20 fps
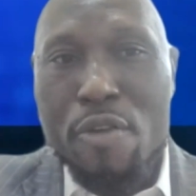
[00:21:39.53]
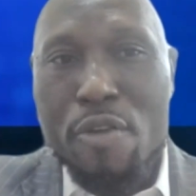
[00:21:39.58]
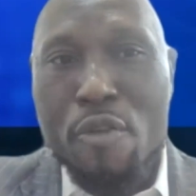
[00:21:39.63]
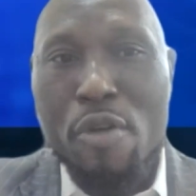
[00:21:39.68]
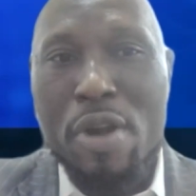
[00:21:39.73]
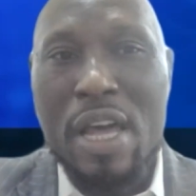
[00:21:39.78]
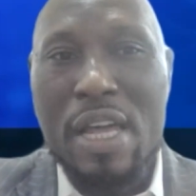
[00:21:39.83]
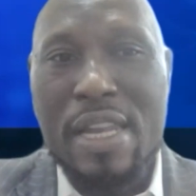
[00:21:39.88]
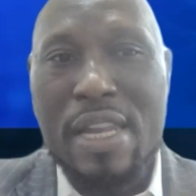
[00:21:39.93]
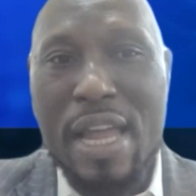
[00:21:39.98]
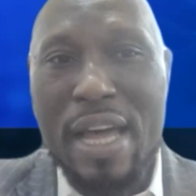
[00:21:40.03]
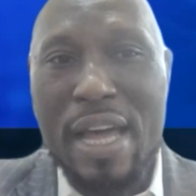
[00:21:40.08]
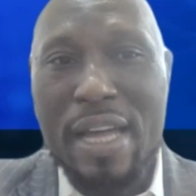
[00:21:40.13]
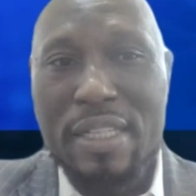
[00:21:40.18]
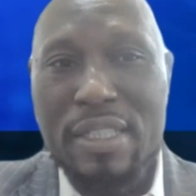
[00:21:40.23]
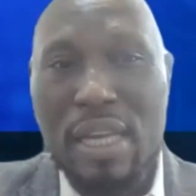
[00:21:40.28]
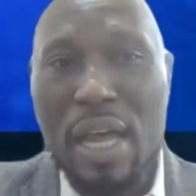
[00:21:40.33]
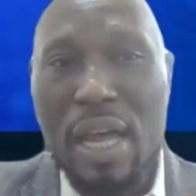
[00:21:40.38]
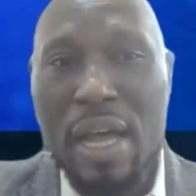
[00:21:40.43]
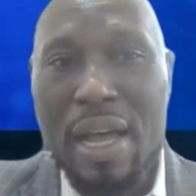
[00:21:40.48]

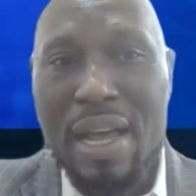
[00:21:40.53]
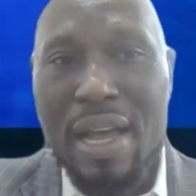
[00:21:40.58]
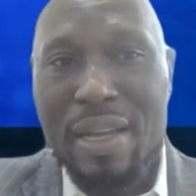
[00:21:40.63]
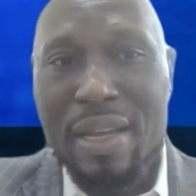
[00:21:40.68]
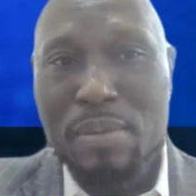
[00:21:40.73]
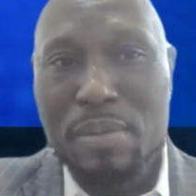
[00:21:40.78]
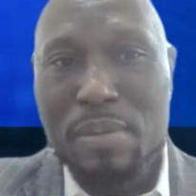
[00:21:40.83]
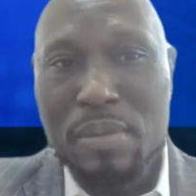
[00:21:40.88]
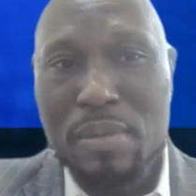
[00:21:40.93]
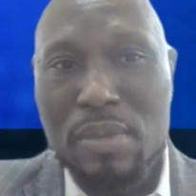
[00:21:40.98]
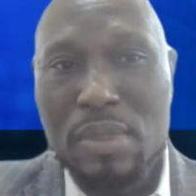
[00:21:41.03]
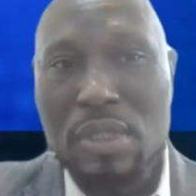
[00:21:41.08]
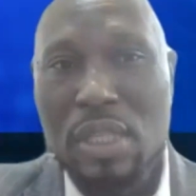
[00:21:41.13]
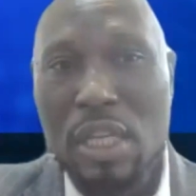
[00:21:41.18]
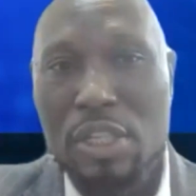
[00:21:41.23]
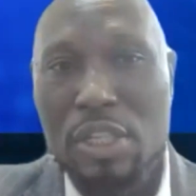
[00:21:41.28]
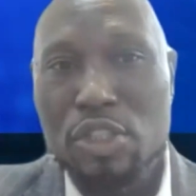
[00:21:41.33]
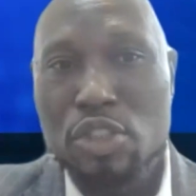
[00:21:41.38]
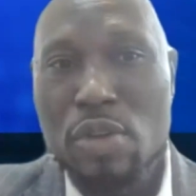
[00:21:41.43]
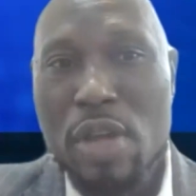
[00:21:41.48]
rather than
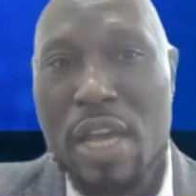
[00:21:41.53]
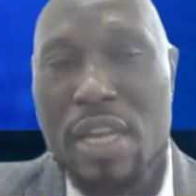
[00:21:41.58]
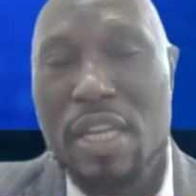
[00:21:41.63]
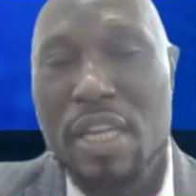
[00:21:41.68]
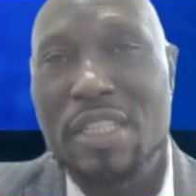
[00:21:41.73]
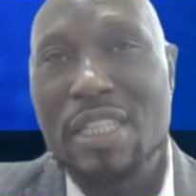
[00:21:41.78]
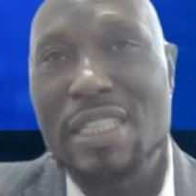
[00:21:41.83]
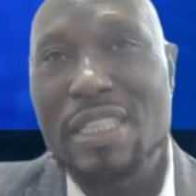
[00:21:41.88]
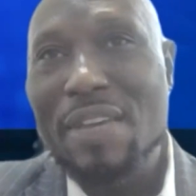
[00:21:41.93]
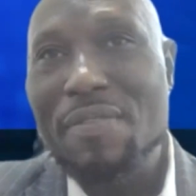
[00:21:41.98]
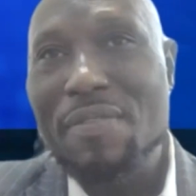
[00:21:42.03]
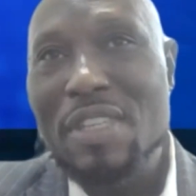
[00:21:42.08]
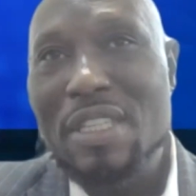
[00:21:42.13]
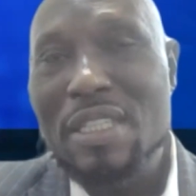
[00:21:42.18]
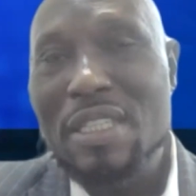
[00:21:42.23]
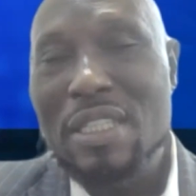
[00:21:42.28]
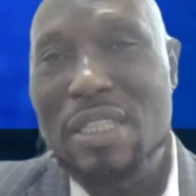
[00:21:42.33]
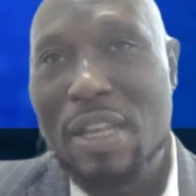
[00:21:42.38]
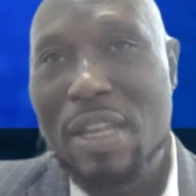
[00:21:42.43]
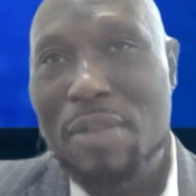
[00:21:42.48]
Century Energy
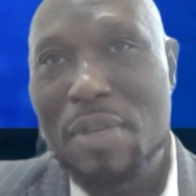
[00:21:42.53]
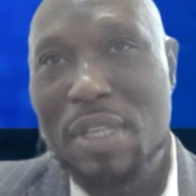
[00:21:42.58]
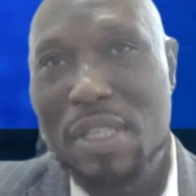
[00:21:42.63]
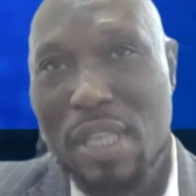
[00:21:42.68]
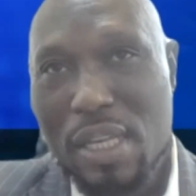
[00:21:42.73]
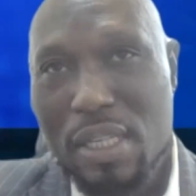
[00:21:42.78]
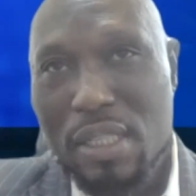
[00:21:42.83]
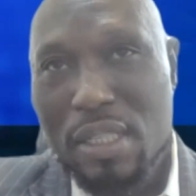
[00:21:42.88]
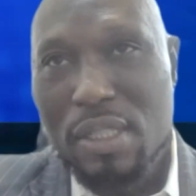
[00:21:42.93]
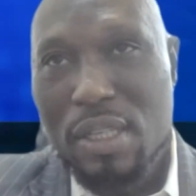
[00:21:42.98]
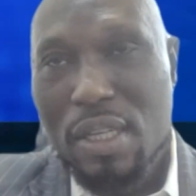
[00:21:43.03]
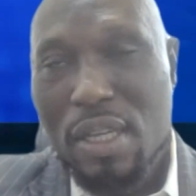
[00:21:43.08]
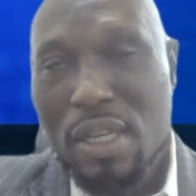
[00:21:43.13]
Services Limited,